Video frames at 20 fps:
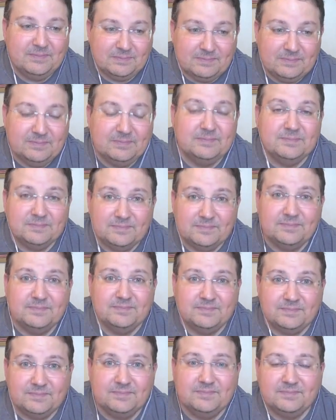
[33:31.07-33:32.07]

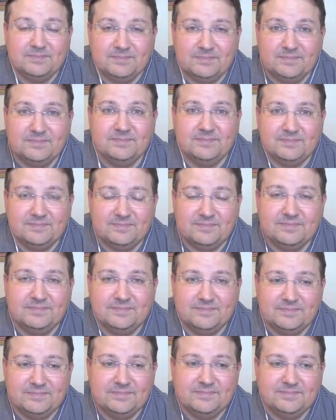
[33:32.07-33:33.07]

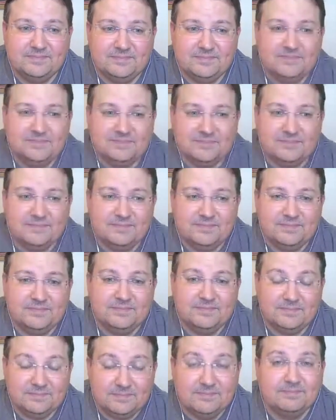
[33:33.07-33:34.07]

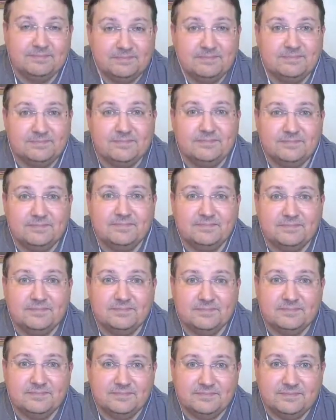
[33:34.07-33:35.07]

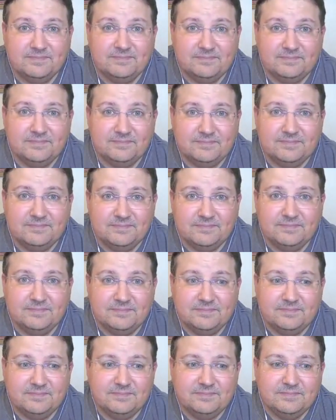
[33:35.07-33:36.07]

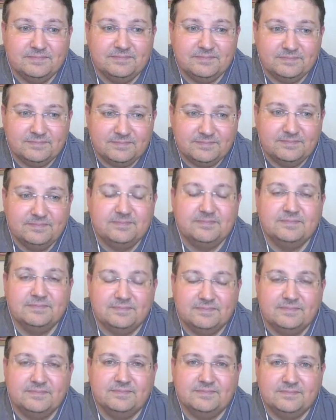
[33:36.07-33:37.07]

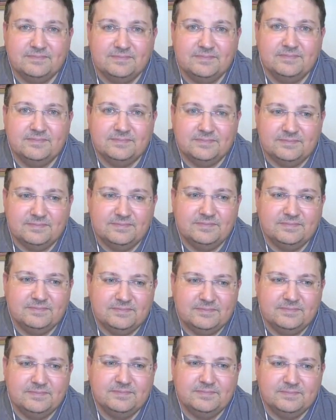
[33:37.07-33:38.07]

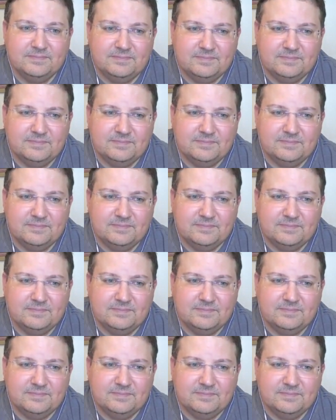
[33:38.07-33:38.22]
The person shown says nothing.